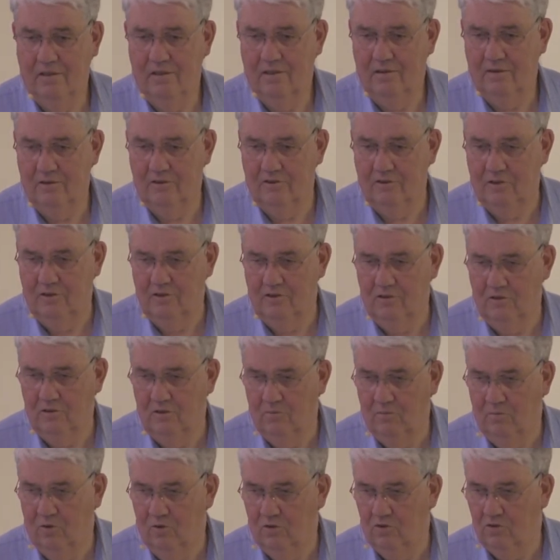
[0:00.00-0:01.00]
This is
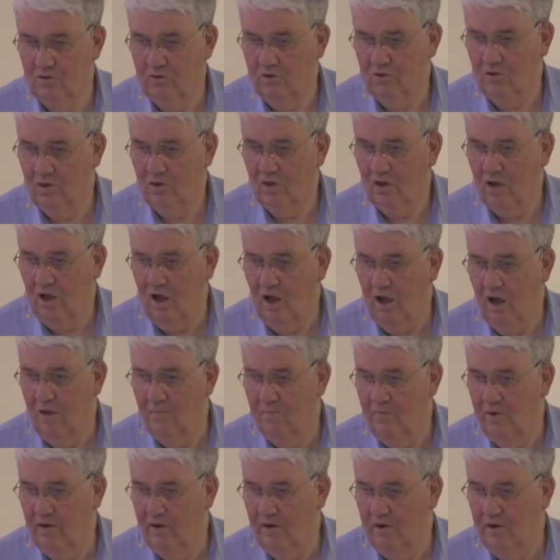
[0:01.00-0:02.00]
the most
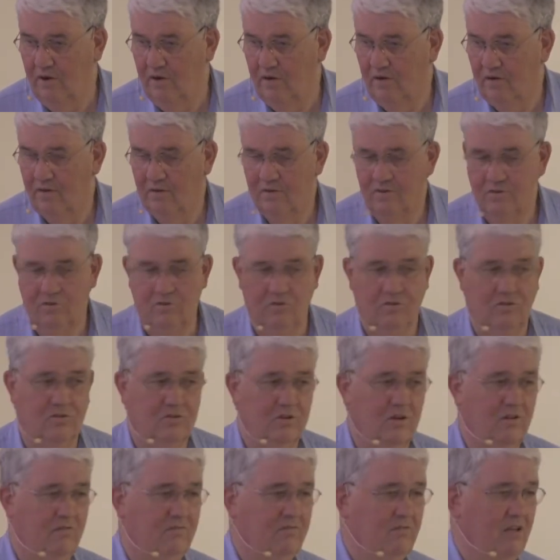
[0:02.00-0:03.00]
common
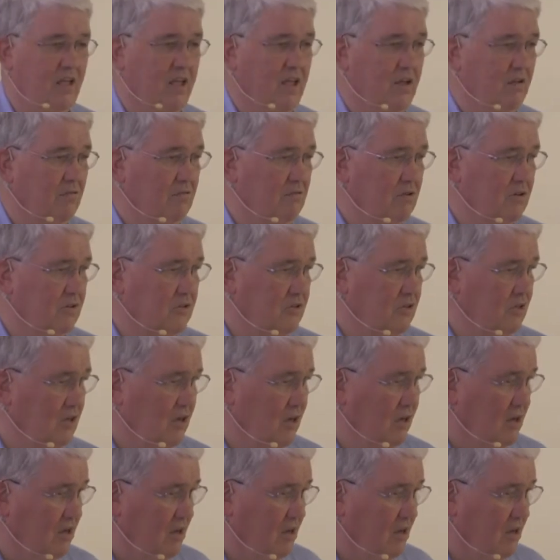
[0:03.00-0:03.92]
use of language